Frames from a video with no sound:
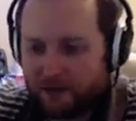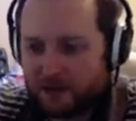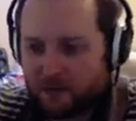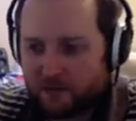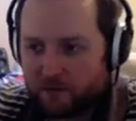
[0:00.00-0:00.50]
It
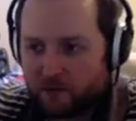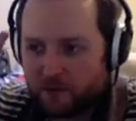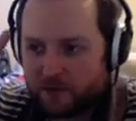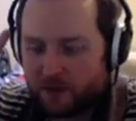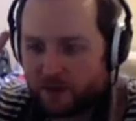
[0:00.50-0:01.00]
was to
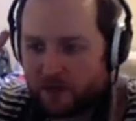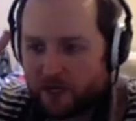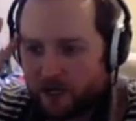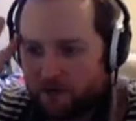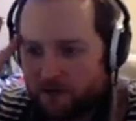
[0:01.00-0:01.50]
promote
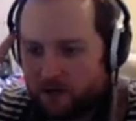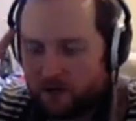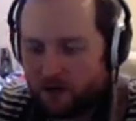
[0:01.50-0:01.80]
um,